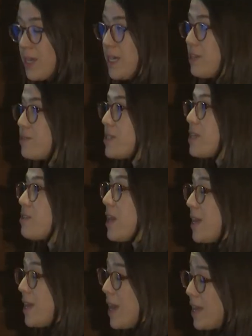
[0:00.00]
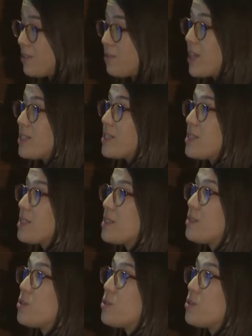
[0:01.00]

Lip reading: gives advices